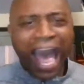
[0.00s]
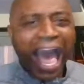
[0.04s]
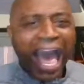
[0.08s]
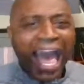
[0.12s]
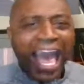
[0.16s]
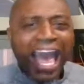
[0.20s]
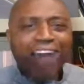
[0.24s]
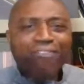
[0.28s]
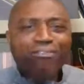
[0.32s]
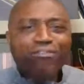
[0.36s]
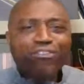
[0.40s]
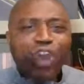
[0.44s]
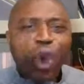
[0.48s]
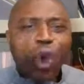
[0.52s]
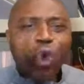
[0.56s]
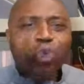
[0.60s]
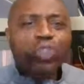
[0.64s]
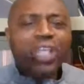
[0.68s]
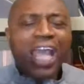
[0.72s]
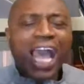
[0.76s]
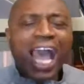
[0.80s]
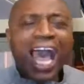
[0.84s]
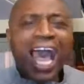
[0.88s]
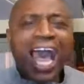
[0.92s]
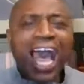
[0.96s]
I have
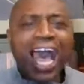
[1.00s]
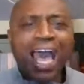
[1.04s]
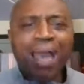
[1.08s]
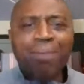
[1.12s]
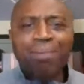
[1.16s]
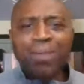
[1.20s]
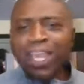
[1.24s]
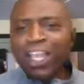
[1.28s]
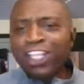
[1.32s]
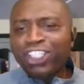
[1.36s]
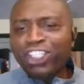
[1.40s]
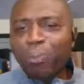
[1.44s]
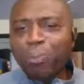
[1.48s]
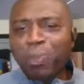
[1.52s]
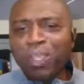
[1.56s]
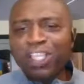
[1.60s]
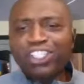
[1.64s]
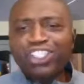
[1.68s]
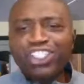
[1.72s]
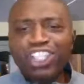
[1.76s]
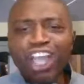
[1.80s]
no time to be